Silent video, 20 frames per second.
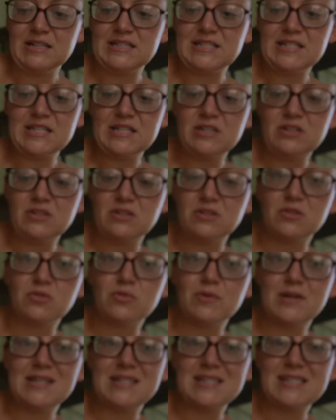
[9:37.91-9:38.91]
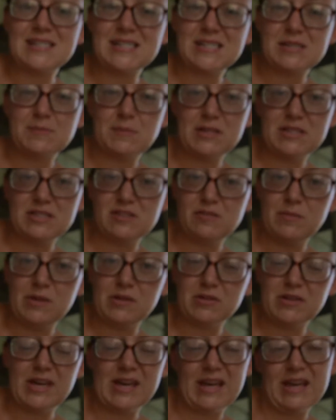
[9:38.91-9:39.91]
until 3 to 6 months of
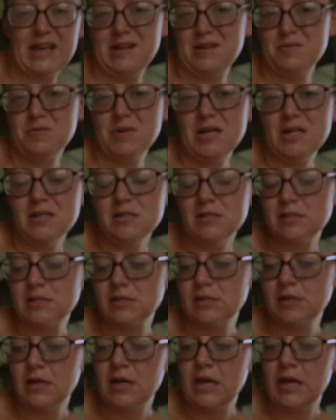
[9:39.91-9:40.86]
milking anyways.